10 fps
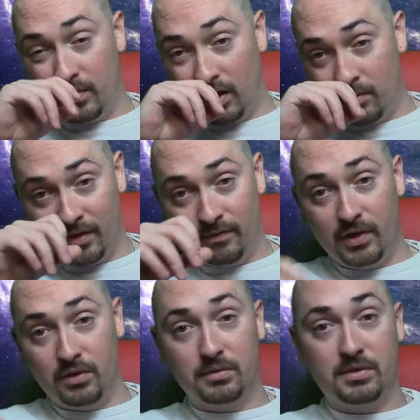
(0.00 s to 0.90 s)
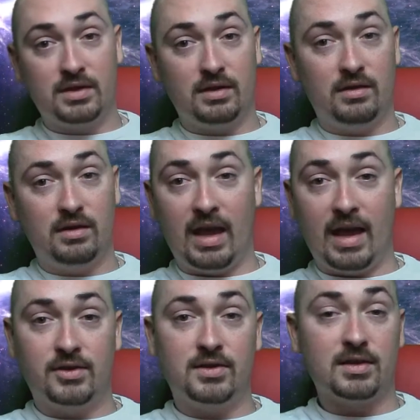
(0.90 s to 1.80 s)
all my phones and
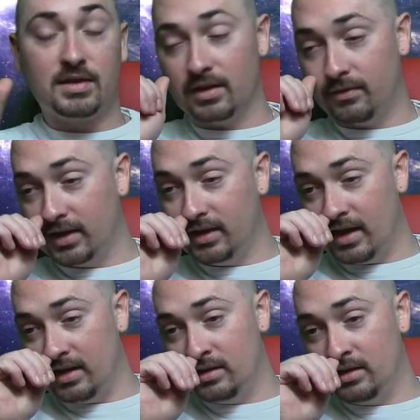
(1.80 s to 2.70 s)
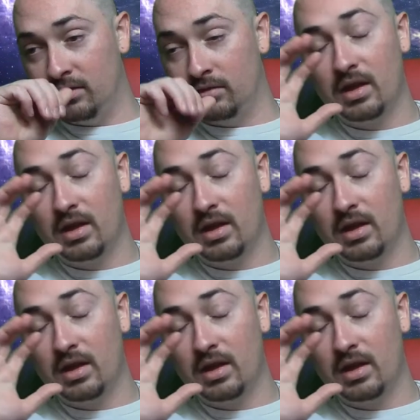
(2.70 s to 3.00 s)
gadgets and stuff like that into,